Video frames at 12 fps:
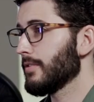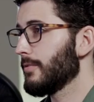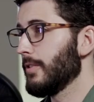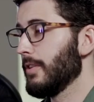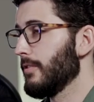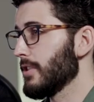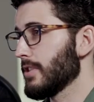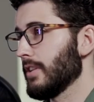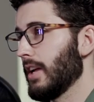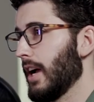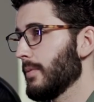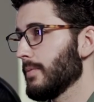it's free, free,
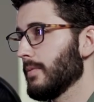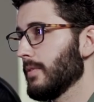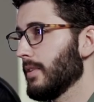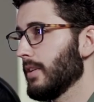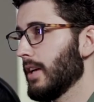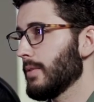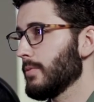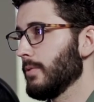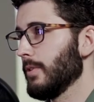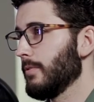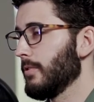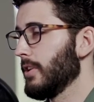version, yeah. Oh,
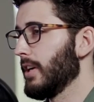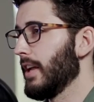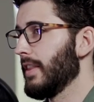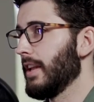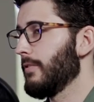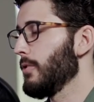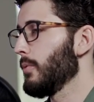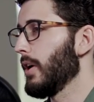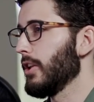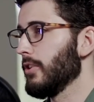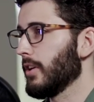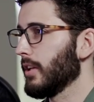absolutely free. And then if you
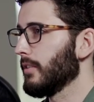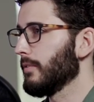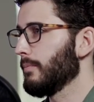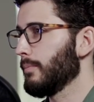want, you can